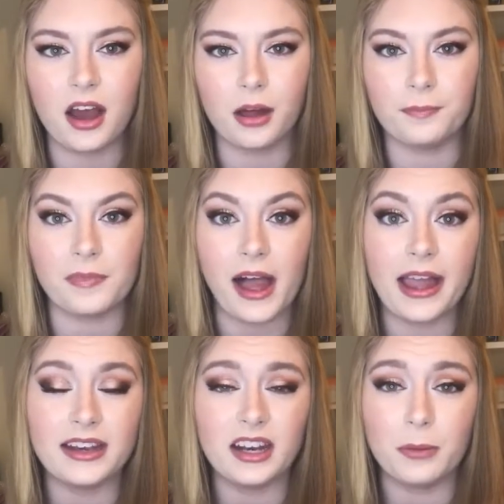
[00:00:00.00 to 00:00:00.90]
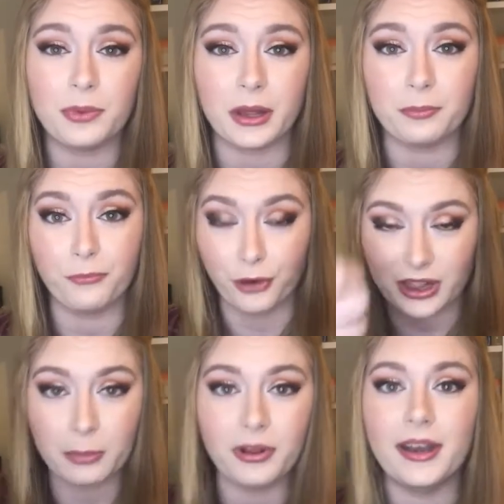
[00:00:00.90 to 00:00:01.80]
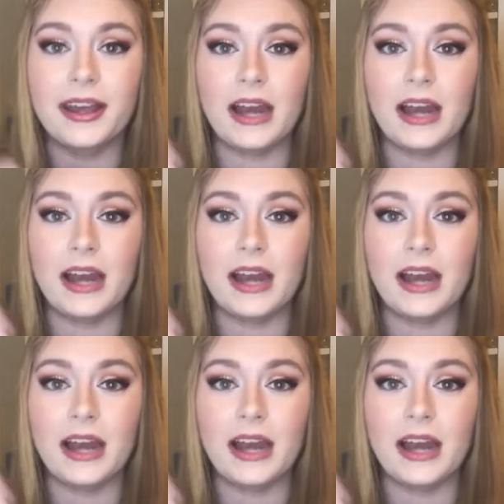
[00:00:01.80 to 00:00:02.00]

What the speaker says: I ended up like really blending